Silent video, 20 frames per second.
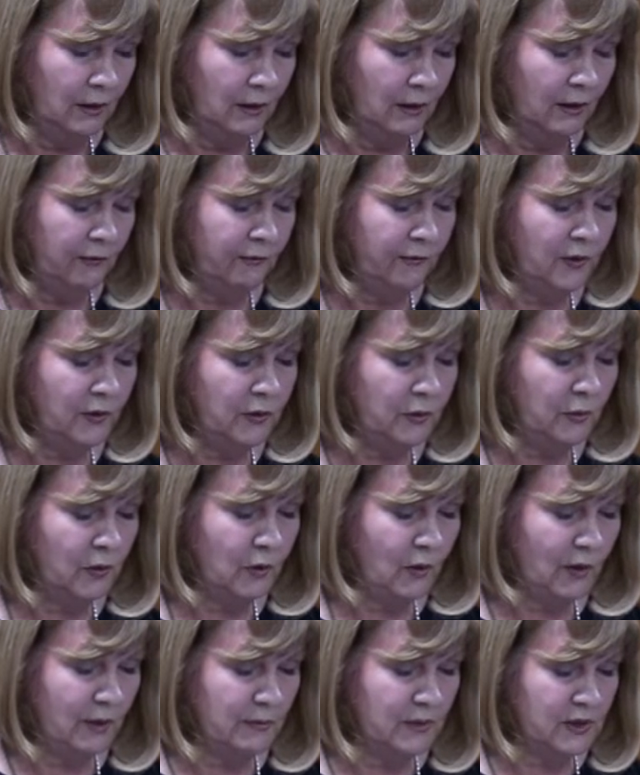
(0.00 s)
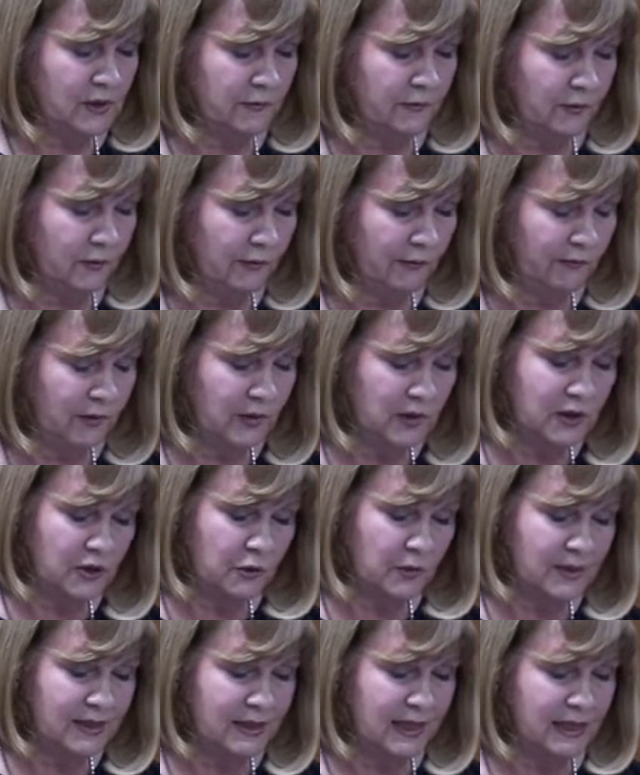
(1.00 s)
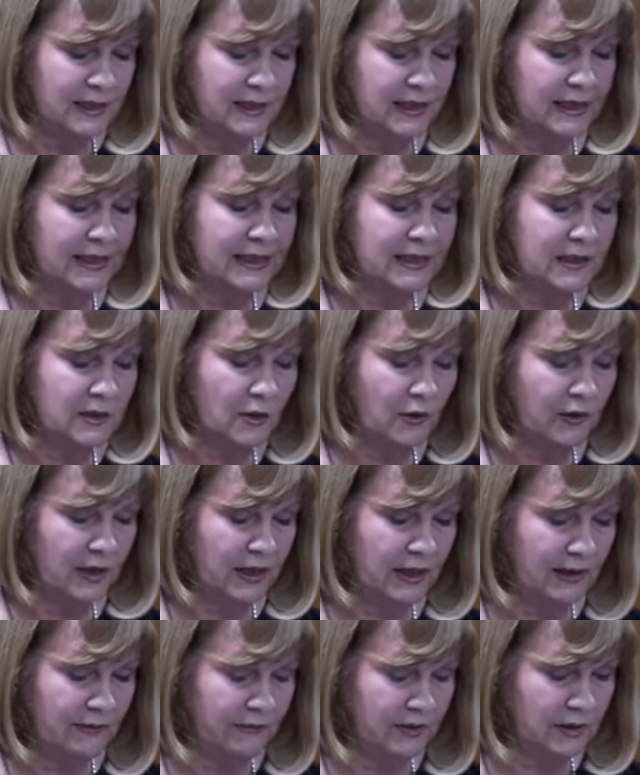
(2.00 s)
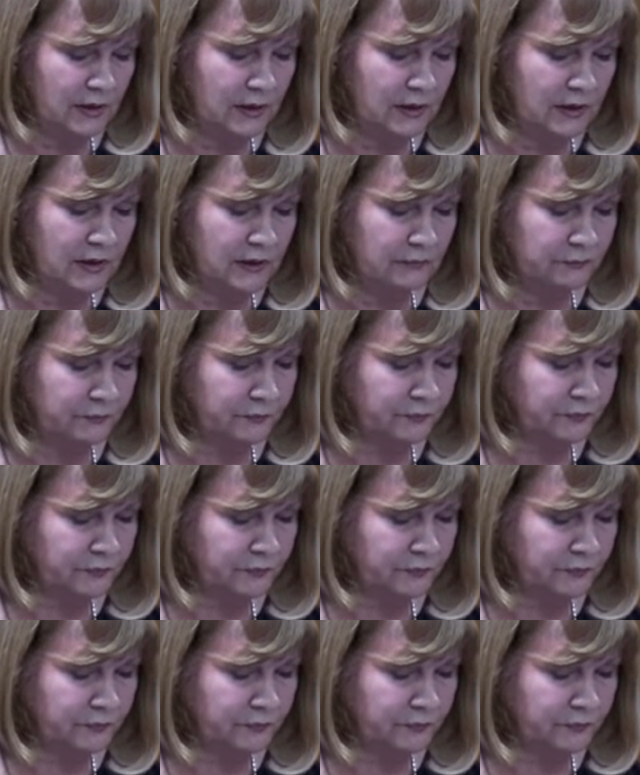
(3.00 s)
A further requirement of the review is to assess the historic evidence